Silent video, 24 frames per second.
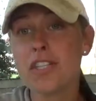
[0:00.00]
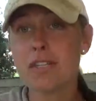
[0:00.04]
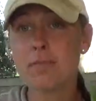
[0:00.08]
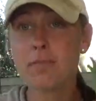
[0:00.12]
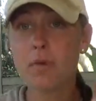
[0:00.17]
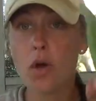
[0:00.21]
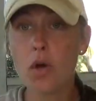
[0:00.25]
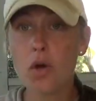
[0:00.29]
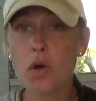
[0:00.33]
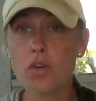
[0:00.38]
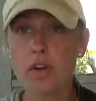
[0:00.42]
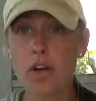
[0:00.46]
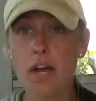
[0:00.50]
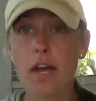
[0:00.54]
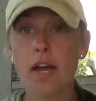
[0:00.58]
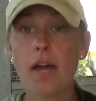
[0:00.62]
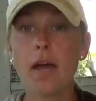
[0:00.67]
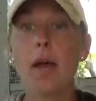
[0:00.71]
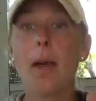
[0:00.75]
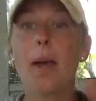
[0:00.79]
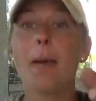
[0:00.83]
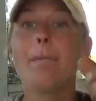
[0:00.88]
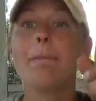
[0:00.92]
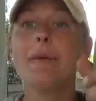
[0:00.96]
some okra
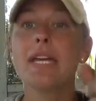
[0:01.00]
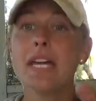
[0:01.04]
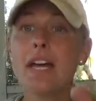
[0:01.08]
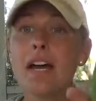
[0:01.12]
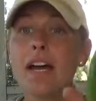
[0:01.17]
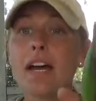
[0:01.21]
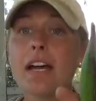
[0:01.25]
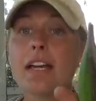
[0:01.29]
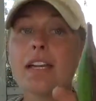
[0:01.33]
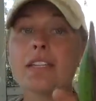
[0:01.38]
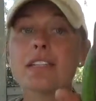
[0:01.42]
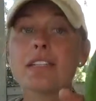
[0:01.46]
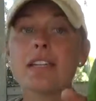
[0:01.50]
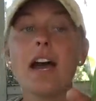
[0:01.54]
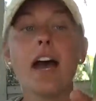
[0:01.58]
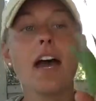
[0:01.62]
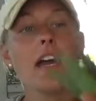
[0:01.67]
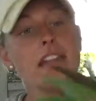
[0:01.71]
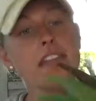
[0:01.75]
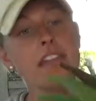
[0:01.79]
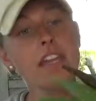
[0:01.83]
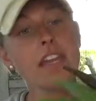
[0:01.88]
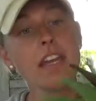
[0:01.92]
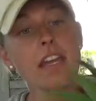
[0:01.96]
because
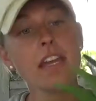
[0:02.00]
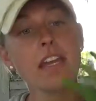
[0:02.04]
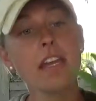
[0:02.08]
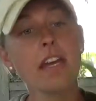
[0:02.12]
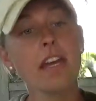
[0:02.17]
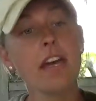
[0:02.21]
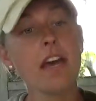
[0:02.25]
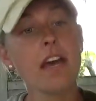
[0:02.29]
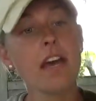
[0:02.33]
I think